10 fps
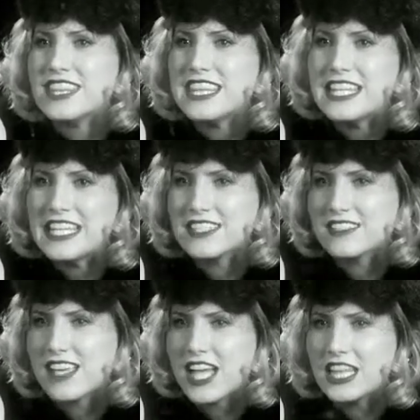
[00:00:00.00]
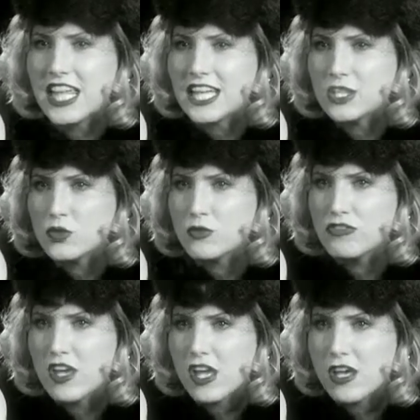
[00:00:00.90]
things I like to
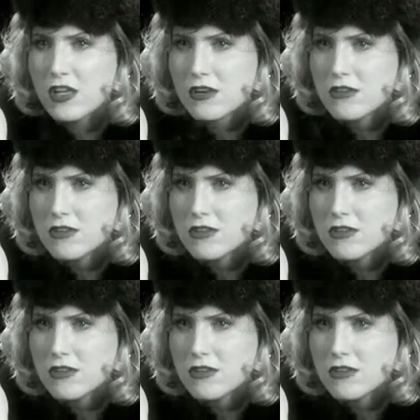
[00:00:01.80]
wear.